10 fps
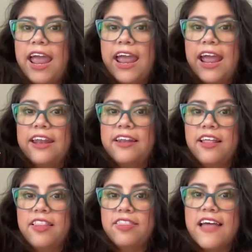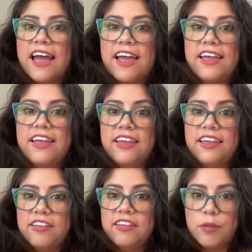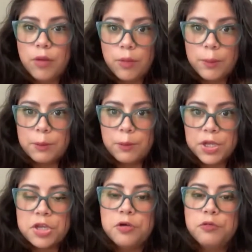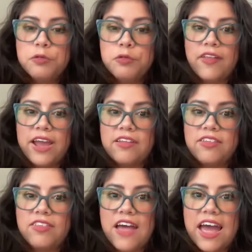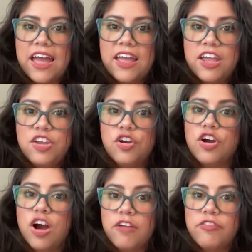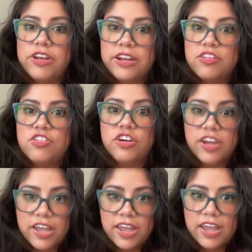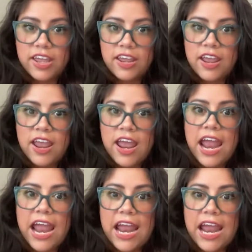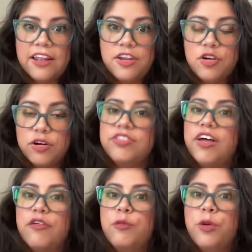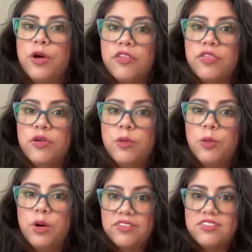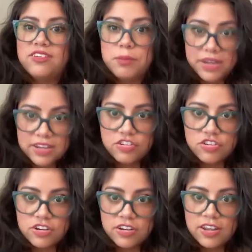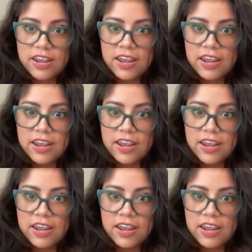And that is the moment where you realize that your confidence took a hit and your self-worth was diminished.